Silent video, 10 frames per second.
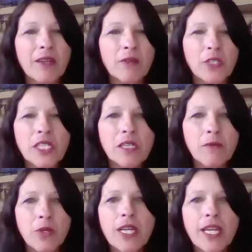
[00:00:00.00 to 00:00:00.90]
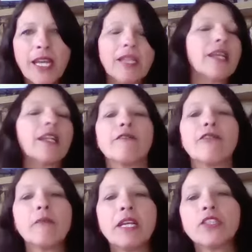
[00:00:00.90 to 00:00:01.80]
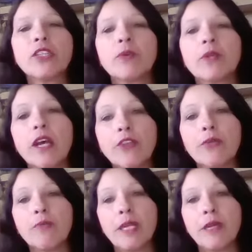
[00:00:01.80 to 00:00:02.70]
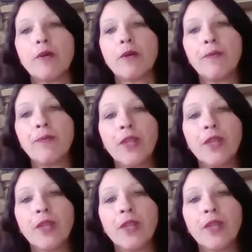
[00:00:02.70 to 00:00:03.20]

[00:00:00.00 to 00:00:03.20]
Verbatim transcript: We're just communicating that information with other people.